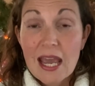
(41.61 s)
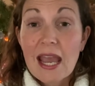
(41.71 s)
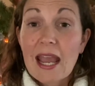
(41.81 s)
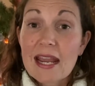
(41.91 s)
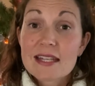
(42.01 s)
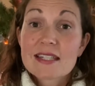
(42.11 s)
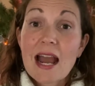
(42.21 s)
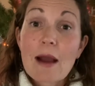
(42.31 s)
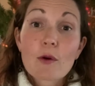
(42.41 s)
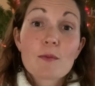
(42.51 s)
and
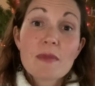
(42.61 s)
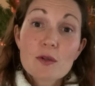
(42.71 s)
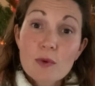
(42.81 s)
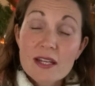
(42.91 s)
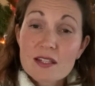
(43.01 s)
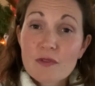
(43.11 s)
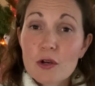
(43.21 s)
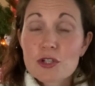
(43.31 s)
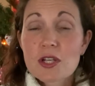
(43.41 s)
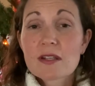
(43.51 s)
our midweek
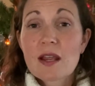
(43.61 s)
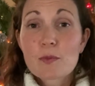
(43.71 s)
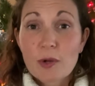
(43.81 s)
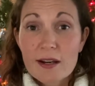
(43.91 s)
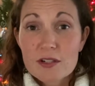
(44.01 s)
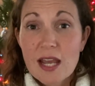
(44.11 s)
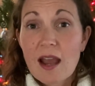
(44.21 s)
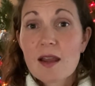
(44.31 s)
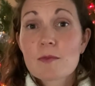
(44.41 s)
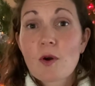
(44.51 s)
devotion and prayer
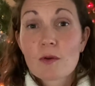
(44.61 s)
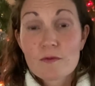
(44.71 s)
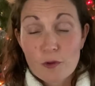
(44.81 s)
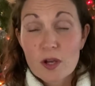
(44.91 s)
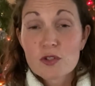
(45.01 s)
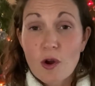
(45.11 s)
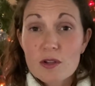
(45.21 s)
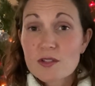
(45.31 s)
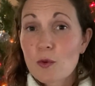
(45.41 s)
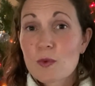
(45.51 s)
time for adults
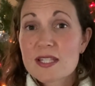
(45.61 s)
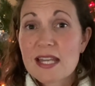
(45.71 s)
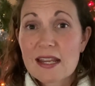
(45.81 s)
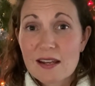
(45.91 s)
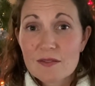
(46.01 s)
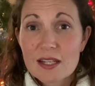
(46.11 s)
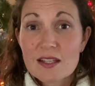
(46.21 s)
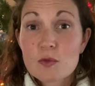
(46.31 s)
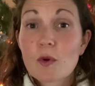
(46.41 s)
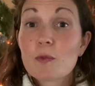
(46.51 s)
on Wednesday
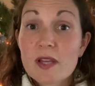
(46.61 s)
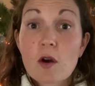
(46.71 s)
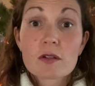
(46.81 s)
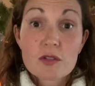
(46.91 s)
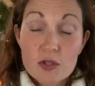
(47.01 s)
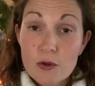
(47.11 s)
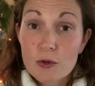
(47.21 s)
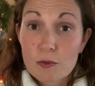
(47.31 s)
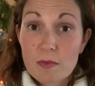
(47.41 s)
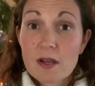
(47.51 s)
evenings will be on
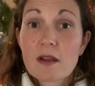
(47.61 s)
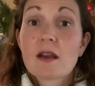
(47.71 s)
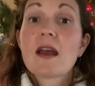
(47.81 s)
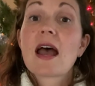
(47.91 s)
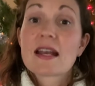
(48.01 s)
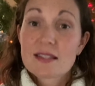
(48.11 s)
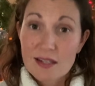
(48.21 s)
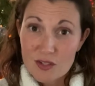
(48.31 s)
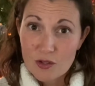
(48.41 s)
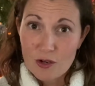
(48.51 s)
Zoom at
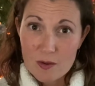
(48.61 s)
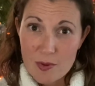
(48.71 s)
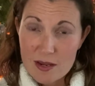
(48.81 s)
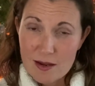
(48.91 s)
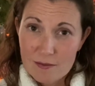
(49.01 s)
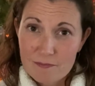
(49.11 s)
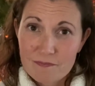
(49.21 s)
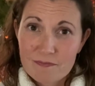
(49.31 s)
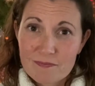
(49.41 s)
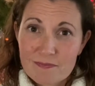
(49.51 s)
6:30 p.m.
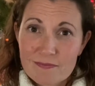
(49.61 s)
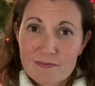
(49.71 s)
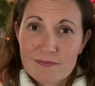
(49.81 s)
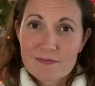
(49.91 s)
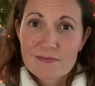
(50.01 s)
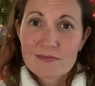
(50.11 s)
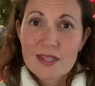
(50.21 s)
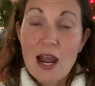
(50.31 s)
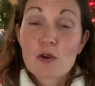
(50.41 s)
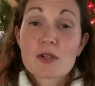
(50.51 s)

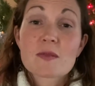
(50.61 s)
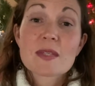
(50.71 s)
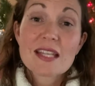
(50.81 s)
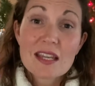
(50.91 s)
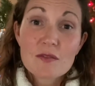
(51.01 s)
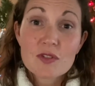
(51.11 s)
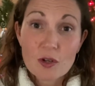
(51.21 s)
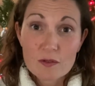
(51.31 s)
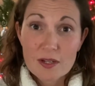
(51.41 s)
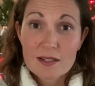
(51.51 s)
Our Christmas Eve
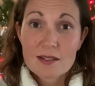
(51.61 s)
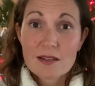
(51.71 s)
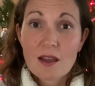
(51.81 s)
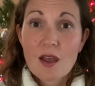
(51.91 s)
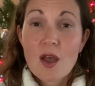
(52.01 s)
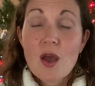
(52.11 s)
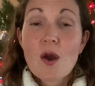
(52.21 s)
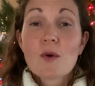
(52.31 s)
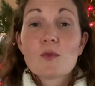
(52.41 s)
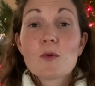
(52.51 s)
service
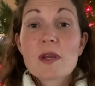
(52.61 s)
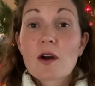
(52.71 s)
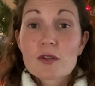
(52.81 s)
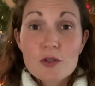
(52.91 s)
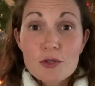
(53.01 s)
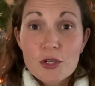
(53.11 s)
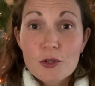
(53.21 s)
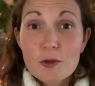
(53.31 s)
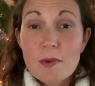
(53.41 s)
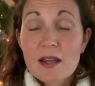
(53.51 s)
will be on
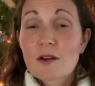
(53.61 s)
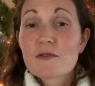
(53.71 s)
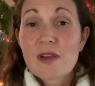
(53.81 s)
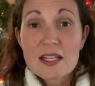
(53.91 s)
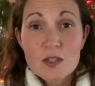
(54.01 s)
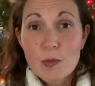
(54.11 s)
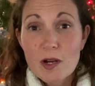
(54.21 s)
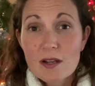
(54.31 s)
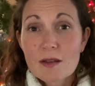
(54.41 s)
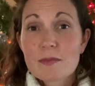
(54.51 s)
YouTube and on
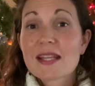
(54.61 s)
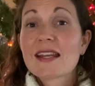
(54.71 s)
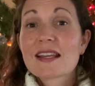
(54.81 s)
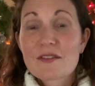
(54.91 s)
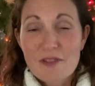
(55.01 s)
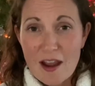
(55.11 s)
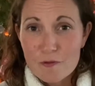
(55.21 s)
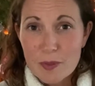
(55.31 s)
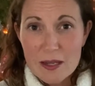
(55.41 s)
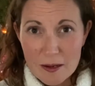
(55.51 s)
Facebook beginning at 5
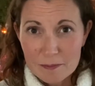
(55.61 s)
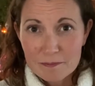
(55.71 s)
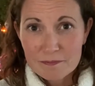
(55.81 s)
p.m.